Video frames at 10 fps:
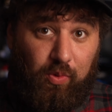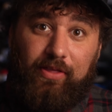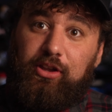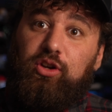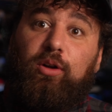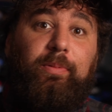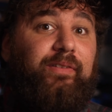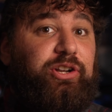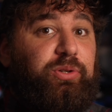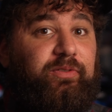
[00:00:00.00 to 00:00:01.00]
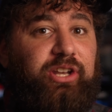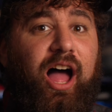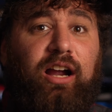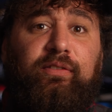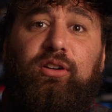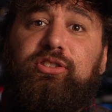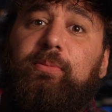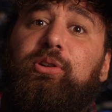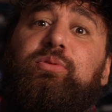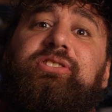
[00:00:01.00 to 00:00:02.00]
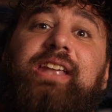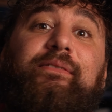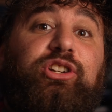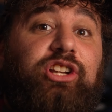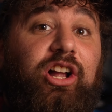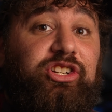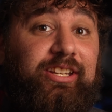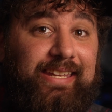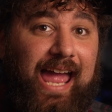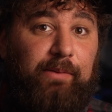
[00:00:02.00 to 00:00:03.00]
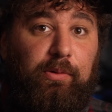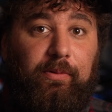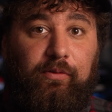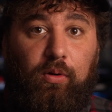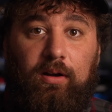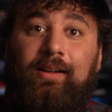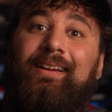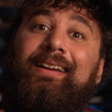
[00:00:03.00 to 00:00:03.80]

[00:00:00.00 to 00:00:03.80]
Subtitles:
whether you're a professional photographer or someone who's never touched a camera before.